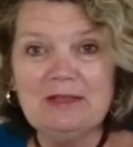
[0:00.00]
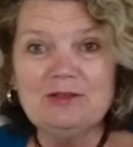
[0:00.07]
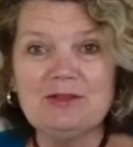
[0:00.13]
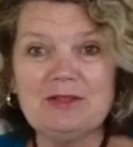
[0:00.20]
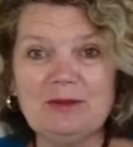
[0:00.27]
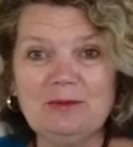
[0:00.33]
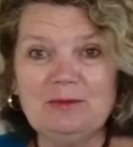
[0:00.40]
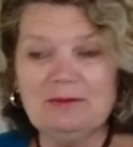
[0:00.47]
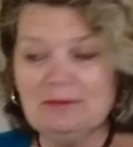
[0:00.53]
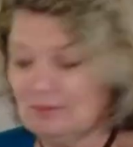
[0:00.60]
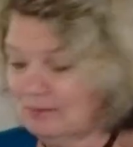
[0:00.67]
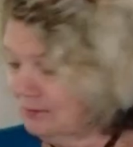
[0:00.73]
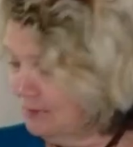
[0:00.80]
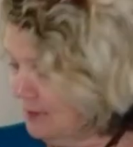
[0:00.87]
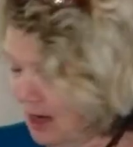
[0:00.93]
So
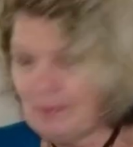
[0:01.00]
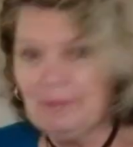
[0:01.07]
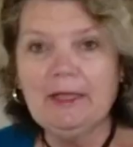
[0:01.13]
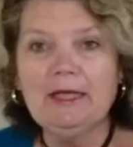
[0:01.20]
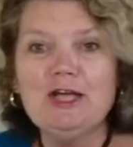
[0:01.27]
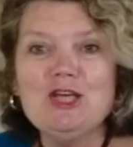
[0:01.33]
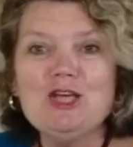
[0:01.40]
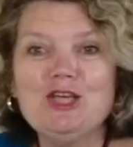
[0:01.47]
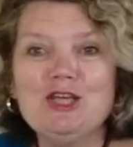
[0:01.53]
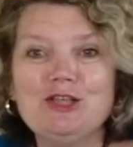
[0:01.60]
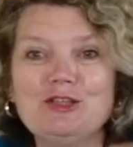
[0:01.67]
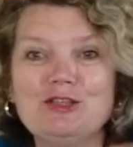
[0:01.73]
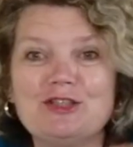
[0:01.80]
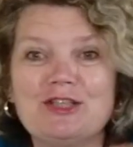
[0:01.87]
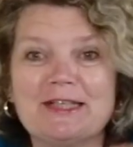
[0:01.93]
I'm going to
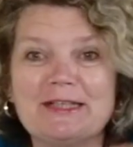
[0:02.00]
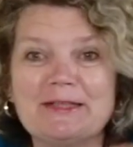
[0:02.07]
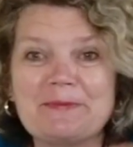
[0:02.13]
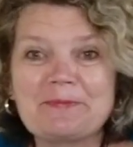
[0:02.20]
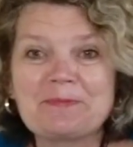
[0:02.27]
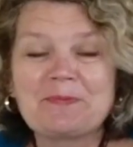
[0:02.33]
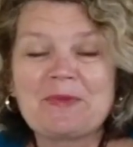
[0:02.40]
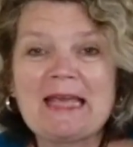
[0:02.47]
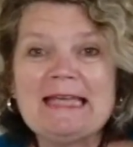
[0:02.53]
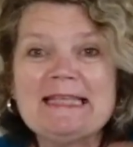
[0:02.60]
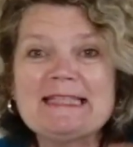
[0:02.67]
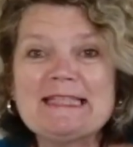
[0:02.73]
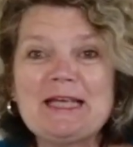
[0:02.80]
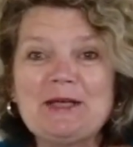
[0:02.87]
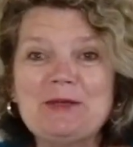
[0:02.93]
use it.
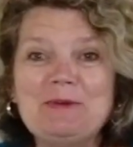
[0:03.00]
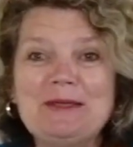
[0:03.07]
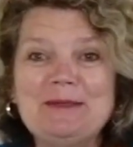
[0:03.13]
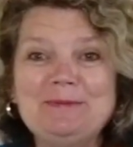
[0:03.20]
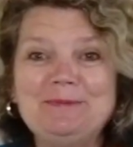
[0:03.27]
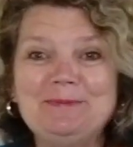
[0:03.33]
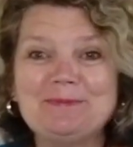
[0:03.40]
So